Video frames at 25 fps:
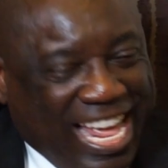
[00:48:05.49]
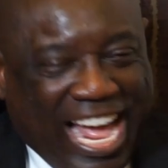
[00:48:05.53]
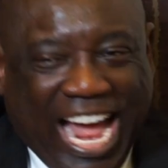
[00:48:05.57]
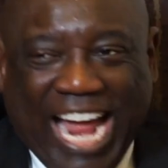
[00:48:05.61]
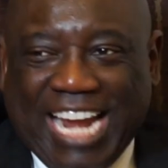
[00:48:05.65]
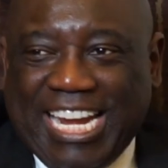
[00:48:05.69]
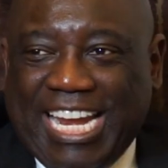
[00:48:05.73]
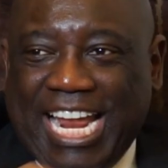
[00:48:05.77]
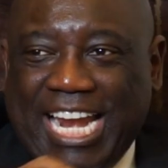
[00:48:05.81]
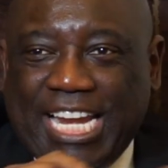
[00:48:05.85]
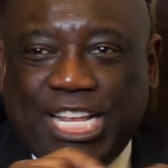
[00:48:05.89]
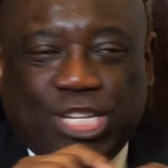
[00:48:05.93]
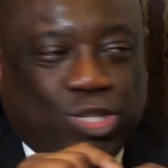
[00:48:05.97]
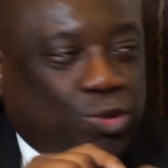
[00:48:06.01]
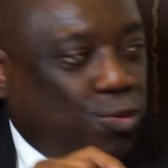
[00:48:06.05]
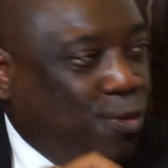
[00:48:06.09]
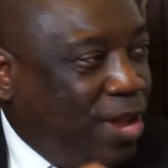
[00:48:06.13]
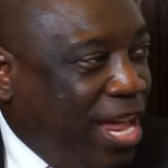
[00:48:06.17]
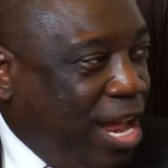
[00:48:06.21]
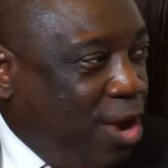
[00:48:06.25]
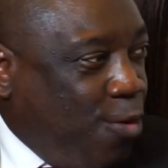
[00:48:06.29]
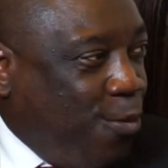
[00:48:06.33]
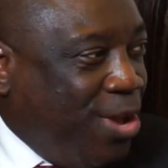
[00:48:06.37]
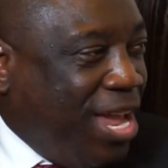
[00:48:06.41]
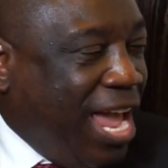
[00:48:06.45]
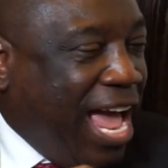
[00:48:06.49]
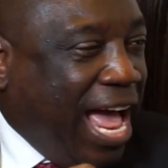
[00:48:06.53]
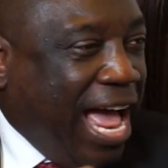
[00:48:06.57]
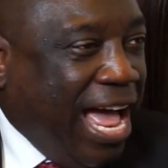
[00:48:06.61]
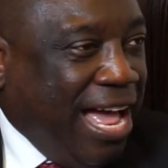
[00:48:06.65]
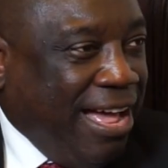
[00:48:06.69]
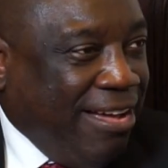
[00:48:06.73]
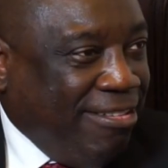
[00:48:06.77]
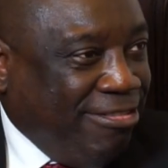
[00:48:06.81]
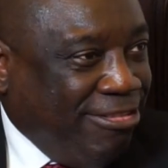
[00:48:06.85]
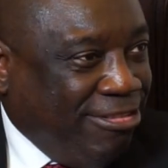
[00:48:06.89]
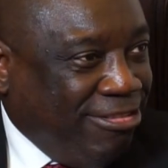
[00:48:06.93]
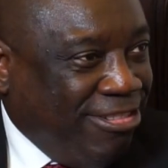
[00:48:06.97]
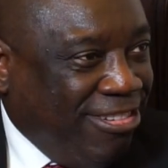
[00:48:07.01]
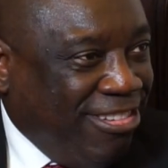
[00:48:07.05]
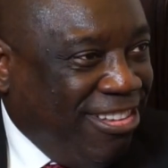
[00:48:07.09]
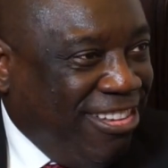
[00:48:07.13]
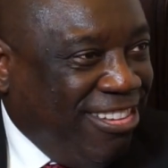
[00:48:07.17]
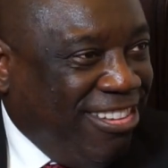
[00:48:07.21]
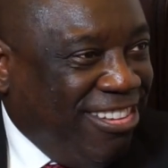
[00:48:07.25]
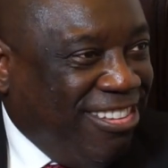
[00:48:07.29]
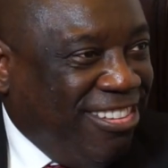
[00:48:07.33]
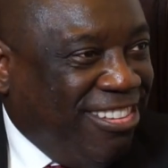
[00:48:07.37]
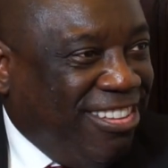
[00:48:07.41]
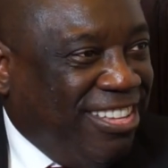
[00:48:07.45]
And that is where we have
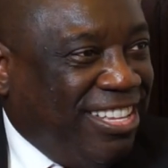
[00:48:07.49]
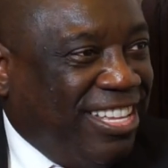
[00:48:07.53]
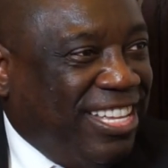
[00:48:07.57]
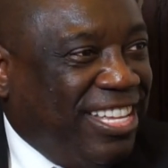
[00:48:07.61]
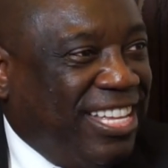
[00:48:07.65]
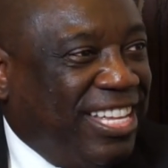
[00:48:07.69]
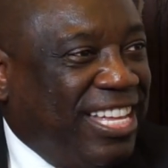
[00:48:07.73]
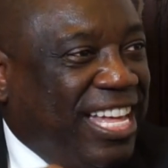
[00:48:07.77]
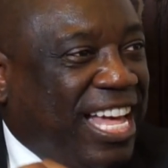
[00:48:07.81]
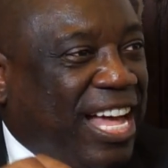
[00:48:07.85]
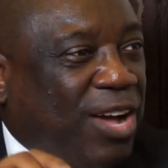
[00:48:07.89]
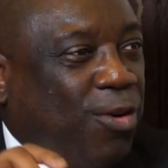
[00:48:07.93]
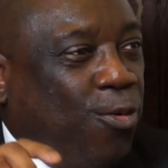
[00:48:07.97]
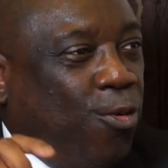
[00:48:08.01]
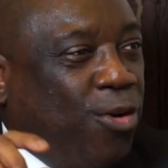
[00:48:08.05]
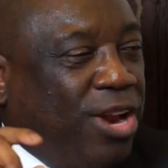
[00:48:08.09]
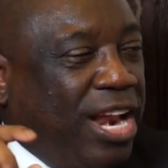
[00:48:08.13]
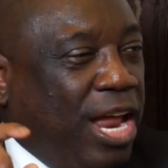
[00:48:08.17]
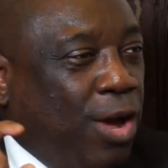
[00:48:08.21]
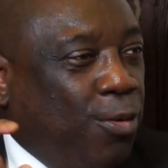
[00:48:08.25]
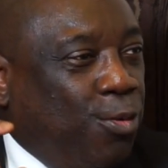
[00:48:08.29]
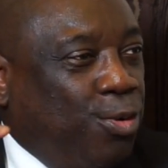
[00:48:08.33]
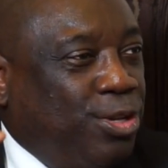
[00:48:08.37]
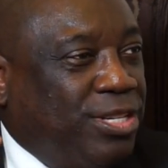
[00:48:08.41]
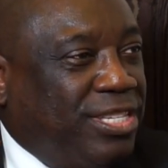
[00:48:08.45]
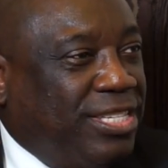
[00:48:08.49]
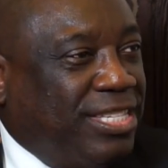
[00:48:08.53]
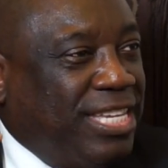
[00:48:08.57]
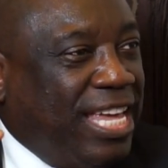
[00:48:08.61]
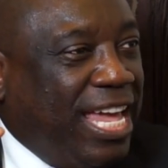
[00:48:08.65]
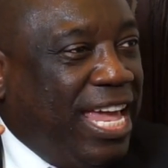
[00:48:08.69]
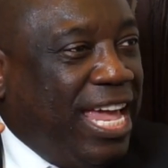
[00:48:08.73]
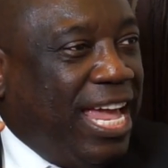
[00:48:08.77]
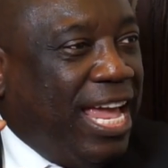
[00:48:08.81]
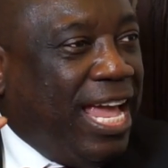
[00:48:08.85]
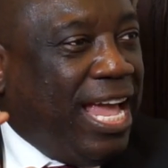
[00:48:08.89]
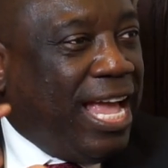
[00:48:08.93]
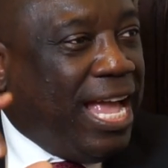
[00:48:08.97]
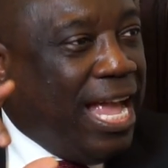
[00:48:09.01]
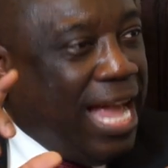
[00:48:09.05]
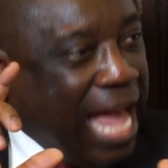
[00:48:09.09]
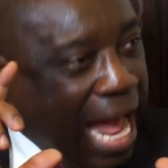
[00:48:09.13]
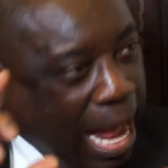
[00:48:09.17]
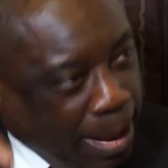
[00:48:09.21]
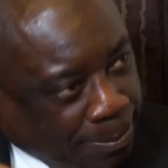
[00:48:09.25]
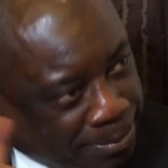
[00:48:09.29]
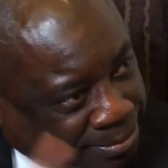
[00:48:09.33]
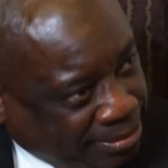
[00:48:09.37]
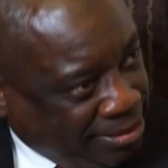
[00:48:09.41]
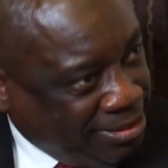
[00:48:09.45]
what I would say
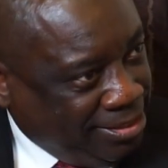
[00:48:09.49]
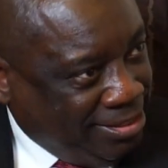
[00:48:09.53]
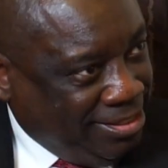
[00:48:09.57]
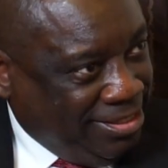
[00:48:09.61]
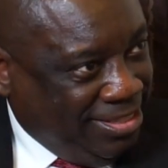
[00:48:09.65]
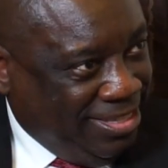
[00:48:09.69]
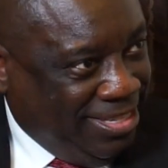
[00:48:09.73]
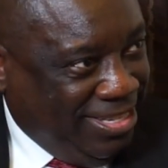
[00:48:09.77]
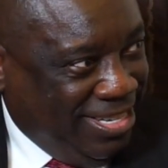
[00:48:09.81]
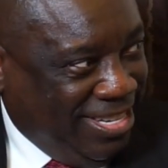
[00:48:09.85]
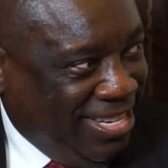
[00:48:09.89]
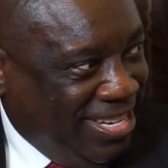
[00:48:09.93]
gaps.